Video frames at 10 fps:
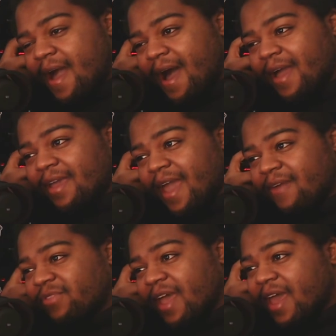I
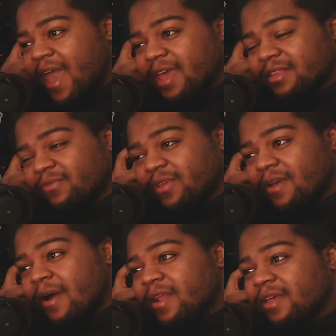have not actively
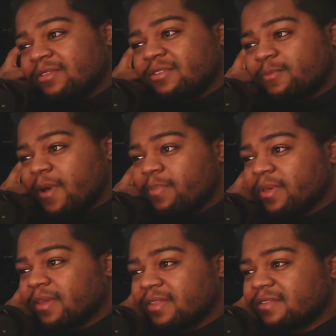gone out into the
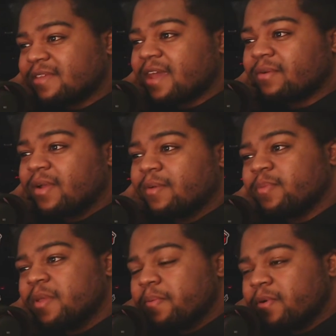public and sat around
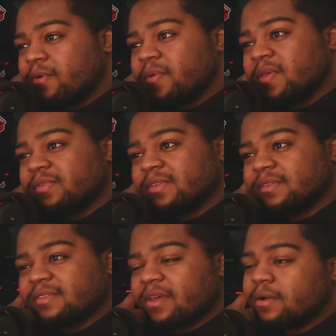people
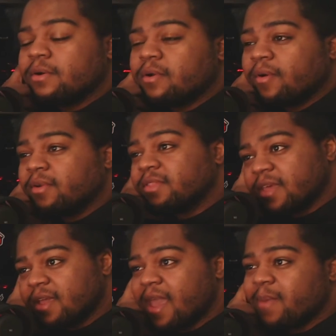since the whole corona
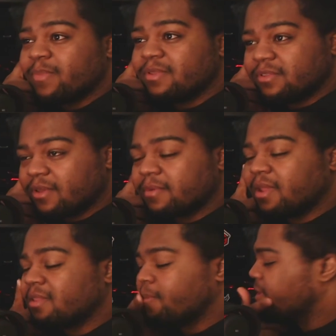thing happened, so I'm
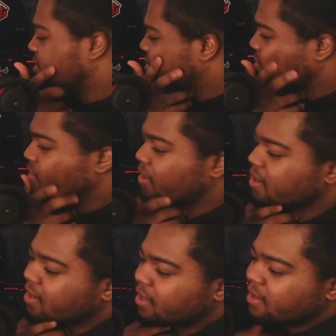gonna have to make sure
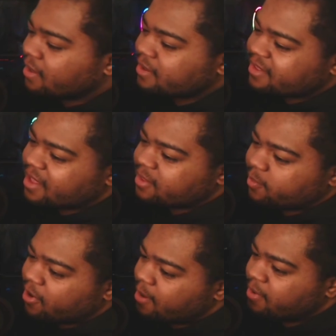that the
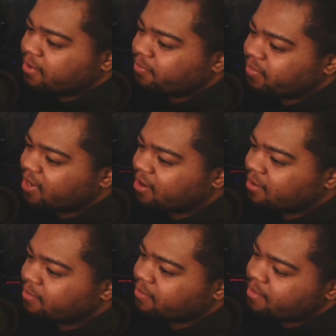barber, you
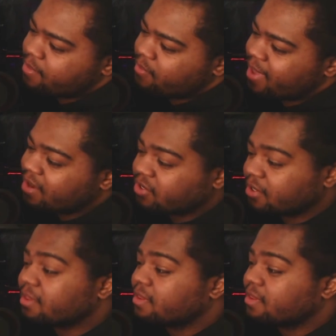know, make sure